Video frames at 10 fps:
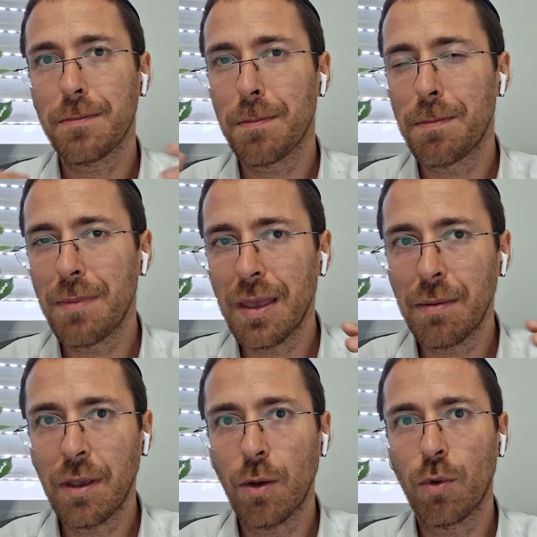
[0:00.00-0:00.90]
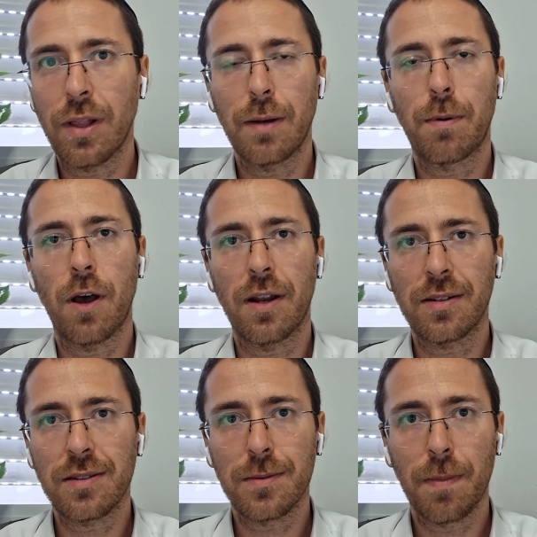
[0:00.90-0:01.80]
maybe related
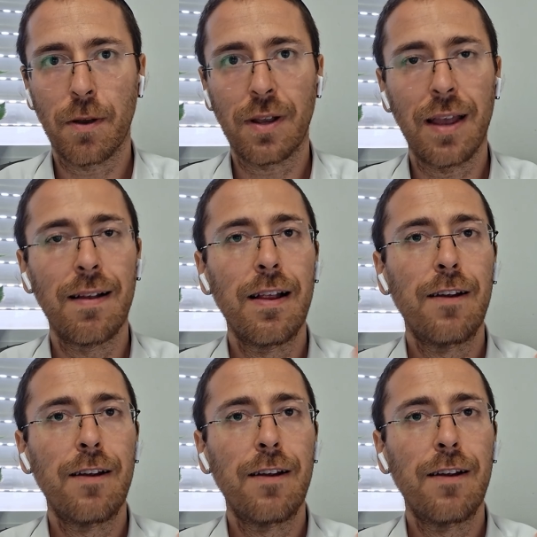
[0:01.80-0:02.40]
products. Okay.